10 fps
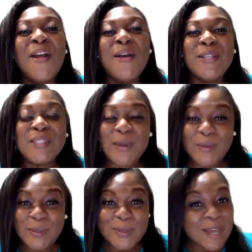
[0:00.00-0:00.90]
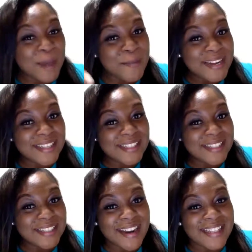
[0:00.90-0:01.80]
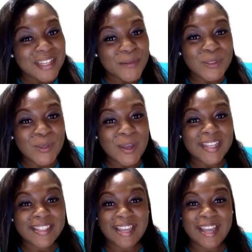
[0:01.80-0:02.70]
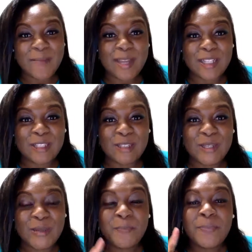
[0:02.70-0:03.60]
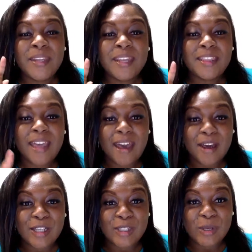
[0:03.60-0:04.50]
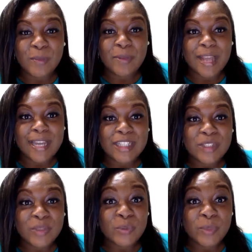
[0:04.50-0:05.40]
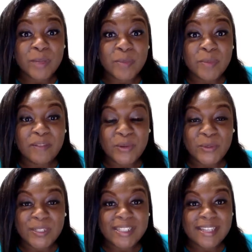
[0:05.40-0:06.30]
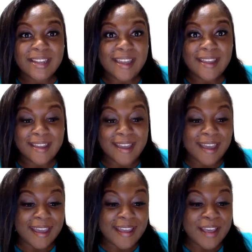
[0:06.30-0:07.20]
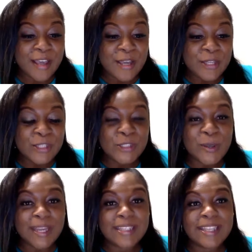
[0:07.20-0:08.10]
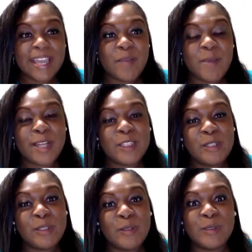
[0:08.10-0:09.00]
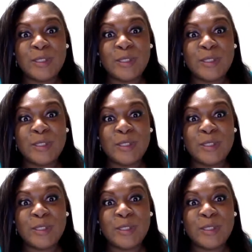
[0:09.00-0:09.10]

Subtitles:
So when you come in, say hey Tiff, so I can say hey back to you. That also applies to replay viewers. Say hey, so I can say hey back to you.